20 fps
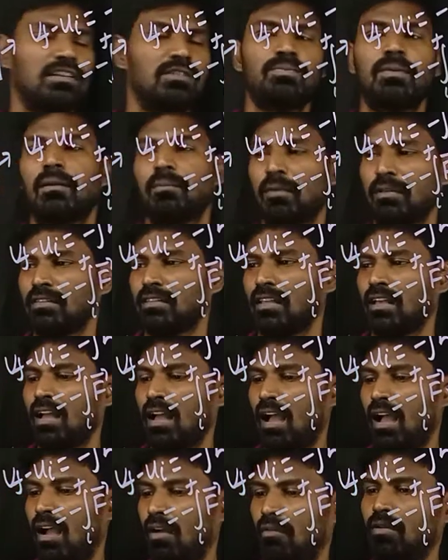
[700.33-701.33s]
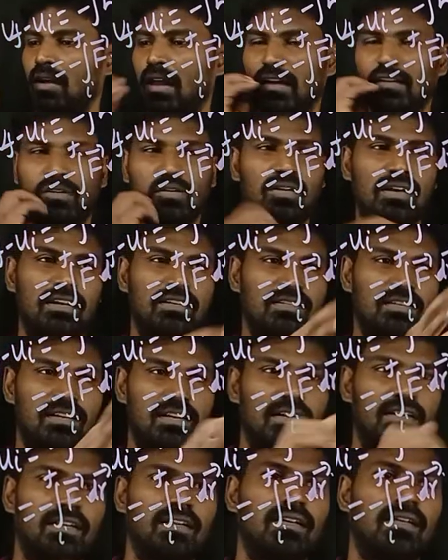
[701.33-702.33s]
For this purpose, I would like to
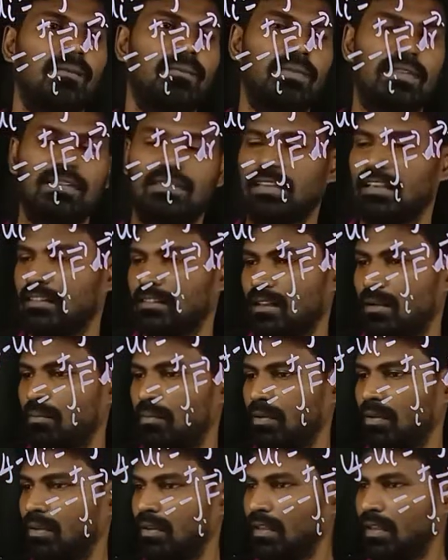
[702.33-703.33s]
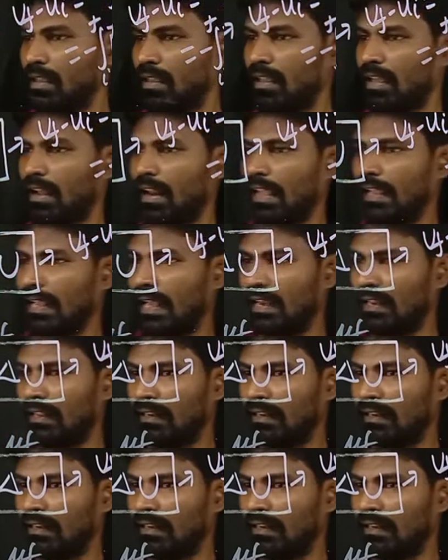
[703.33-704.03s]
consider this example. Here I